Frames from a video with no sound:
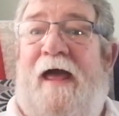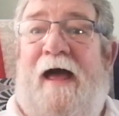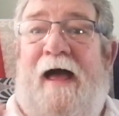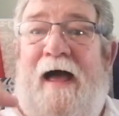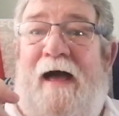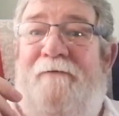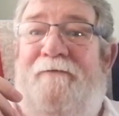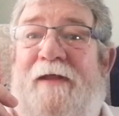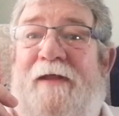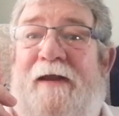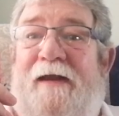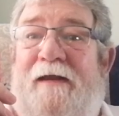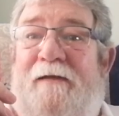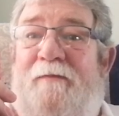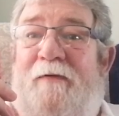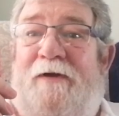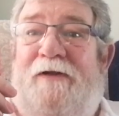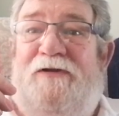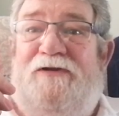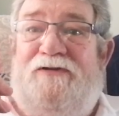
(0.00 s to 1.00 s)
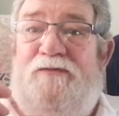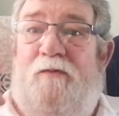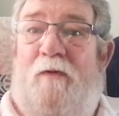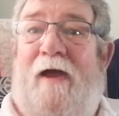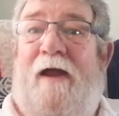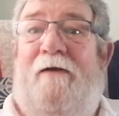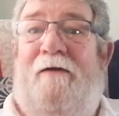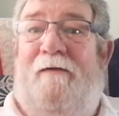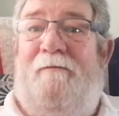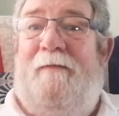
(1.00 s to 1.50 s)
I had anybody
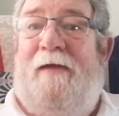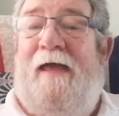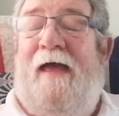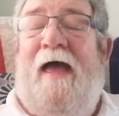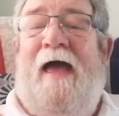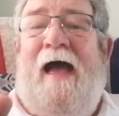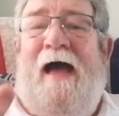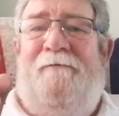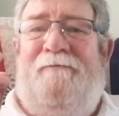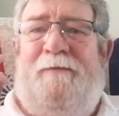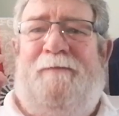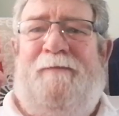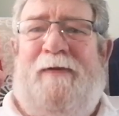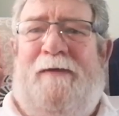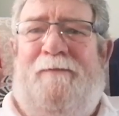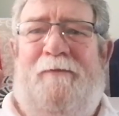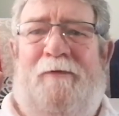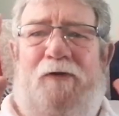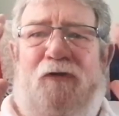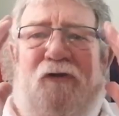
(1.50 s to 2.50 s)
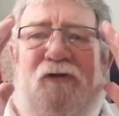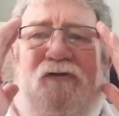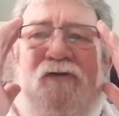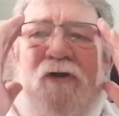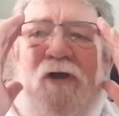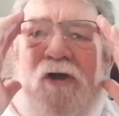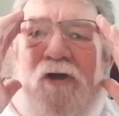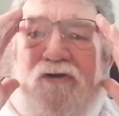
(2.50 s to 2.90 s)
swear at me. I've had people who